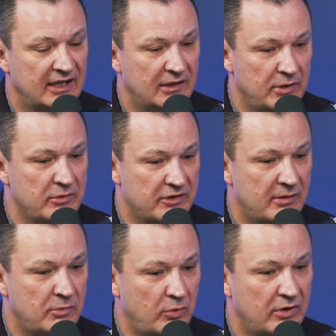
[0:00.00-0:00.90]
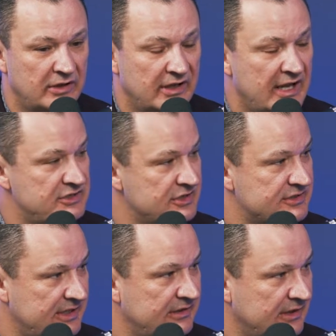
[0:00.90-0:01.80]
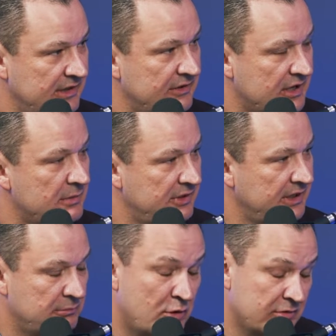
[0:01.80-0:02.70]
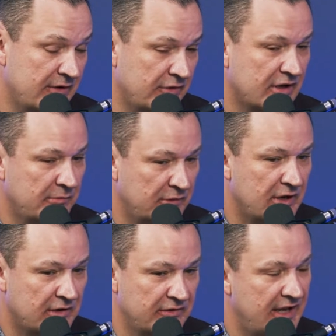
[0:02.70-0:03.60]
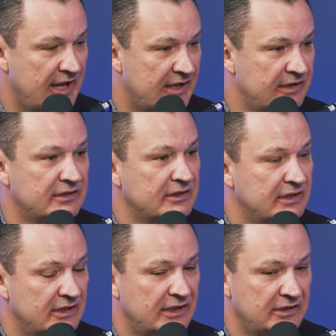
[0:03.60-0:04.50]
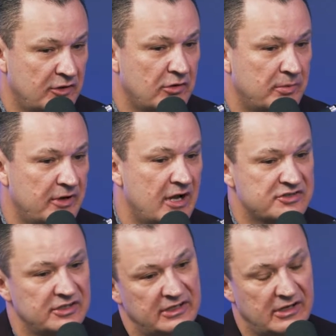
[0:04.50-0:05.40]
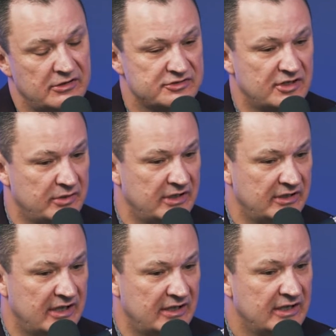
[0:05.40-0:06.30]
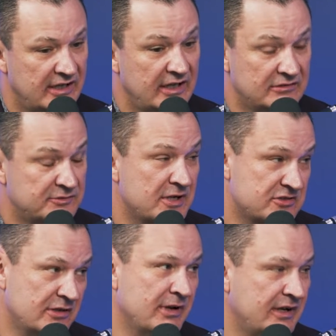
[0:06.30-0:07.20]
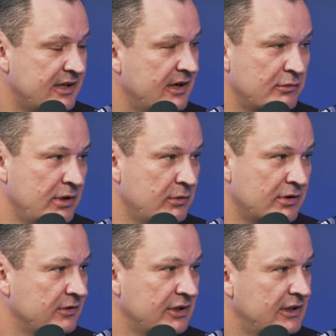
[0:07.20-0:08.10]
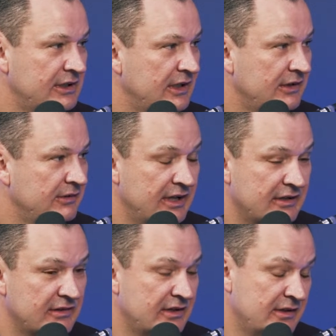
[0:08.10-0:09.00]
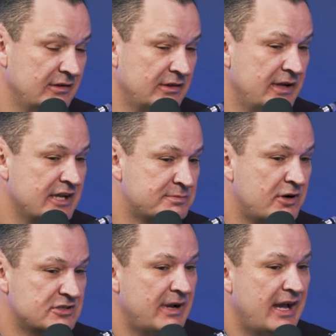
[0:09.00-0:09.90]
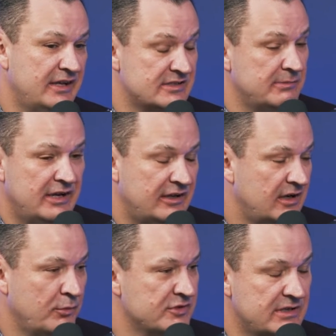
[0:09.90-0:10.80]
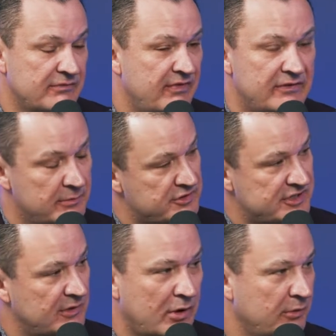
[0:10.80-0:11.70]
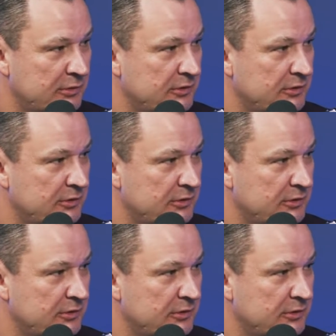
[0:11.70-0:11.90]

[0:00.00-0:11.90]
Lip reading: We were the number one agency in the company and broke every company record they had in total production, and also in especially Medicare. We were the next person behind us in Medicare was even 50% of what we were